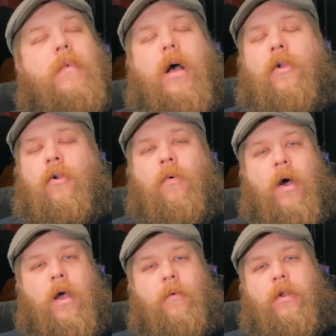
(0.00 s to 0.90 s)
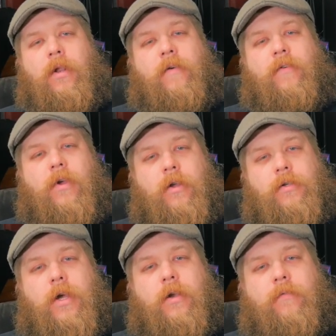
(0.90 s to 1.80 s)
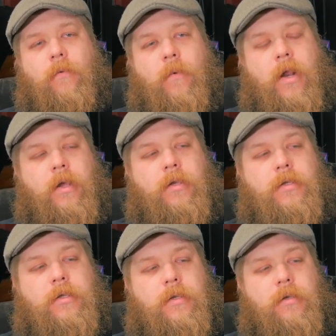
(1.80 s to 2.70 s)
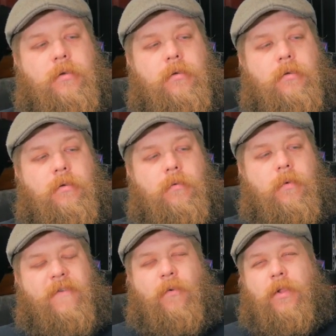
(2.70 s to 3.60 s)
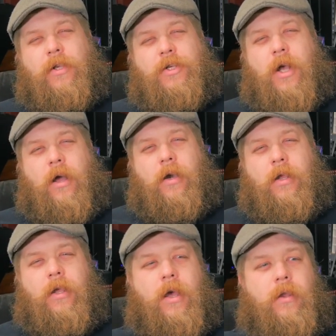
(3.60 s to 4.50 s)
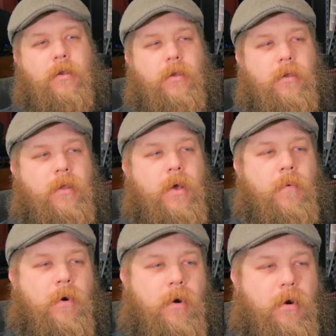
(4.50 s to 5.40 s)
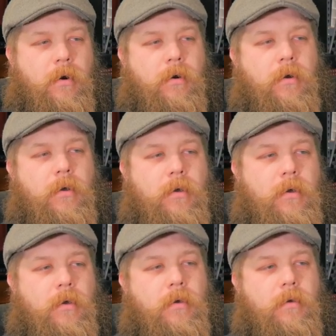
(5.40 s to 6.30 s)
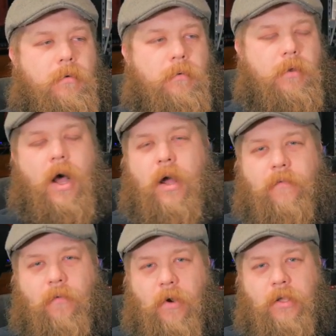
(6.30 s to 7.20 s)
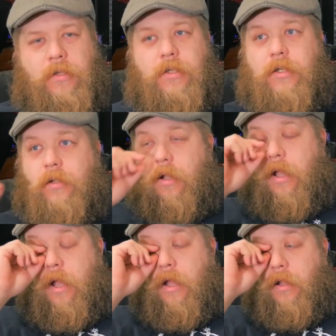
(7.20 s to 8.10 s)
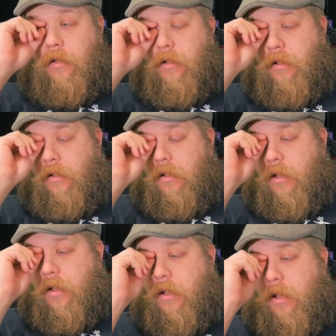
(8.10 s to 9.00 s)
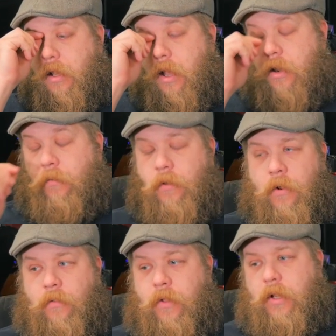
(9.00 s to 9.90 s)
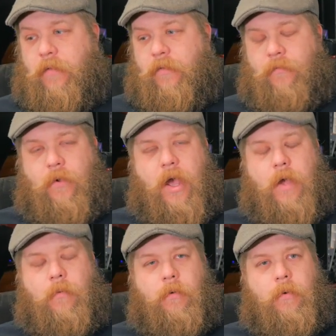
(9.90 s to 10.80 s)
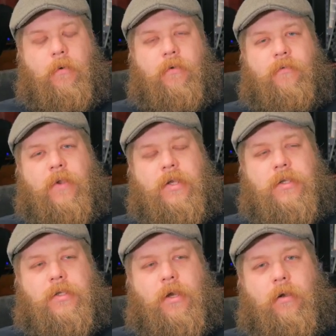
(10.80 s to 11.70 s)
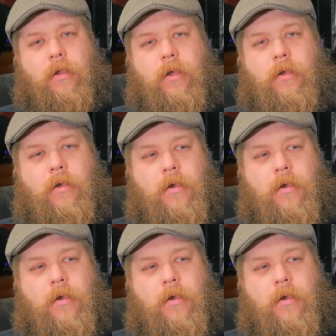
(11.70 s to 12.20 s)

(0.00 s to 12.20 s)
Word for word: I don't know why we didn't have a contract for weddings. We haven't really shot any yet that were not friends. And I don't know that even if we had one, we would have necessarily,